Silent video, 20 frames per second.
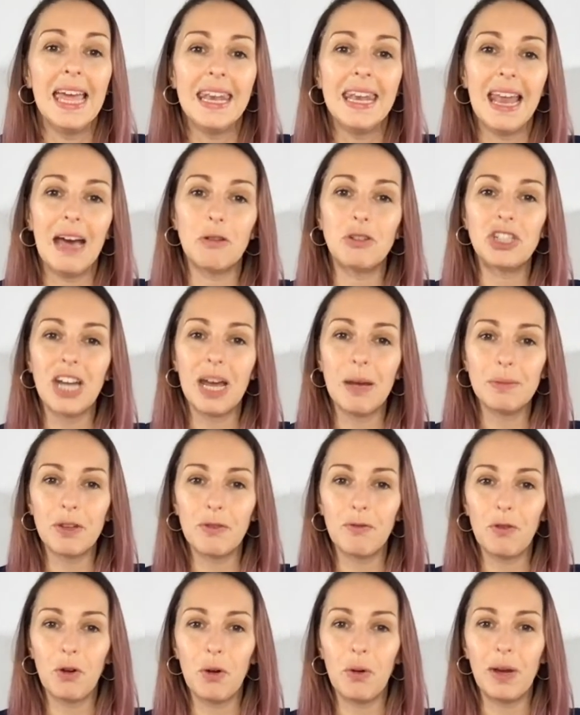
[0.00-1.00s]
Now, Chapter
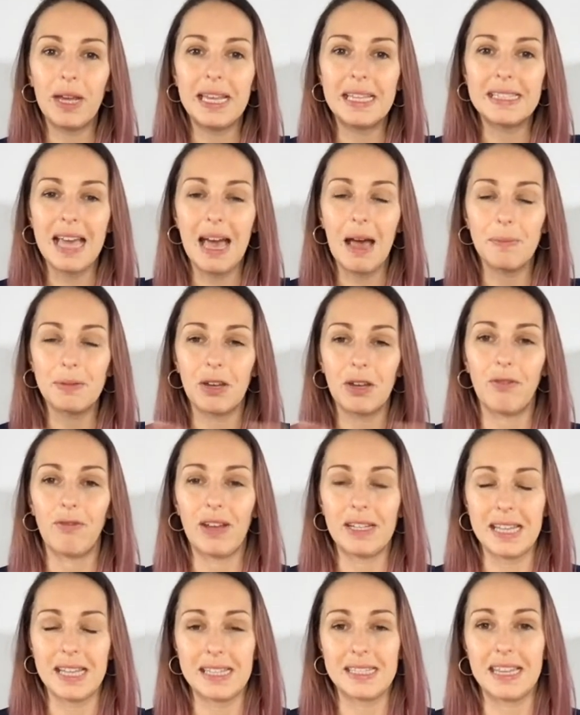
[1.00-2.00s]
Four is absolutely
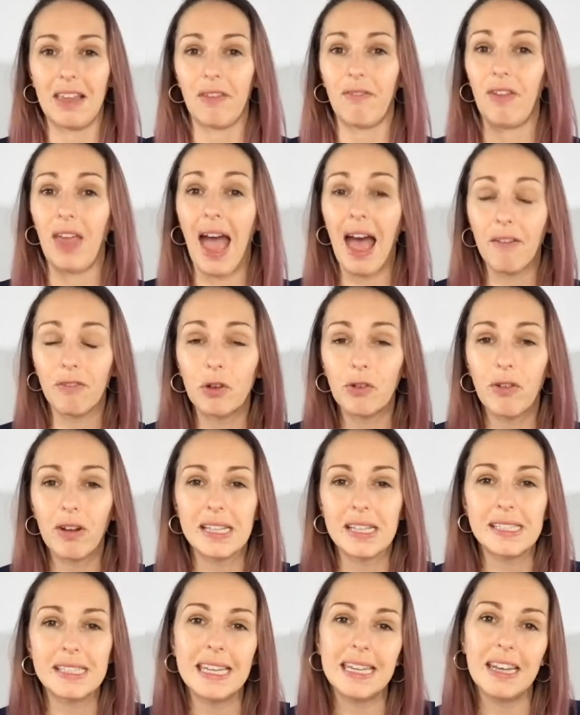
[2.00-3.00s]
fantastic. If you haven't
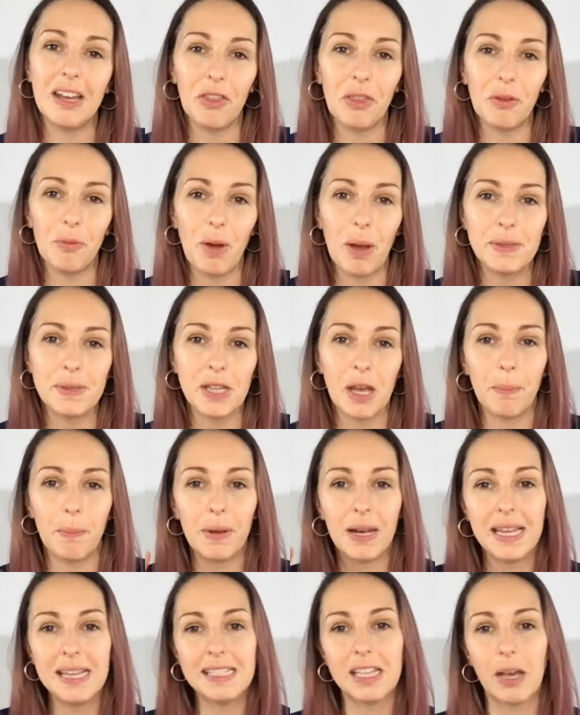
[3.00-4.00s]
already seen it on the website,
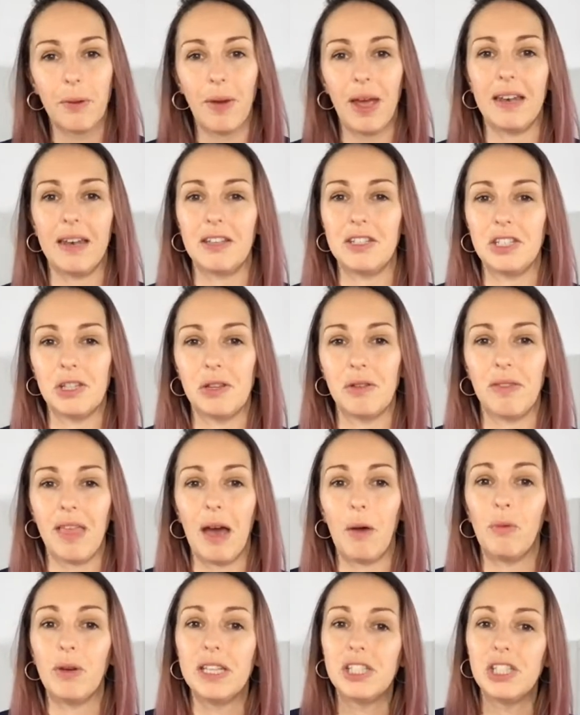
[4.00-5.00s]
please go ahead and do
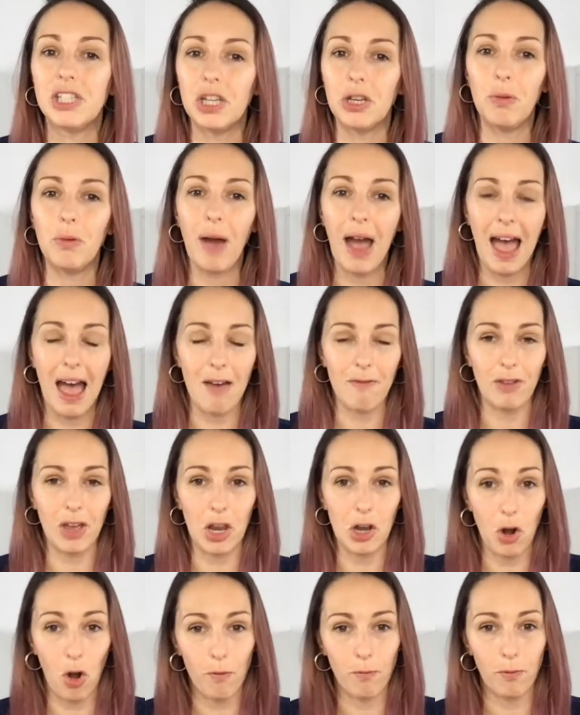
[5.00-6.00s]
that. We do have
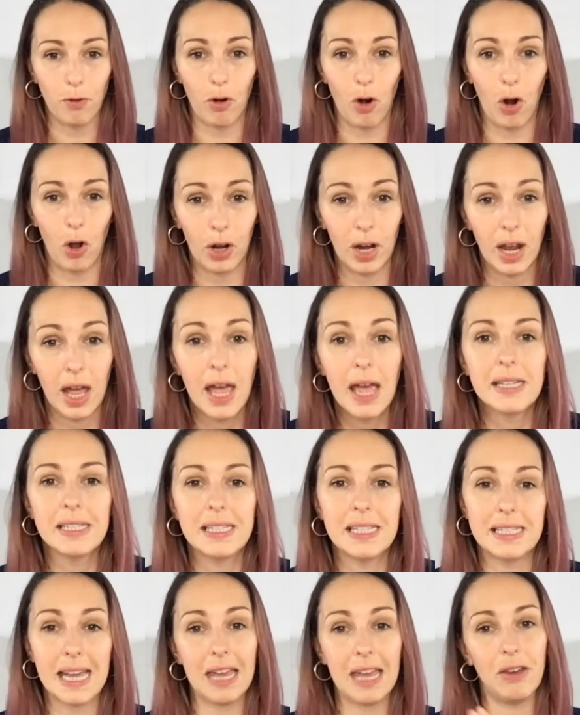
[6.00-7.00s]
an offer on
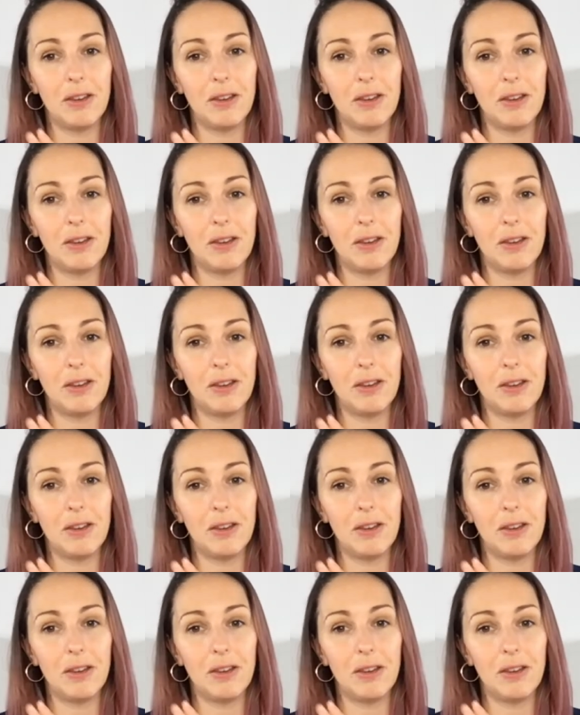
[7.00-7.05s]
today.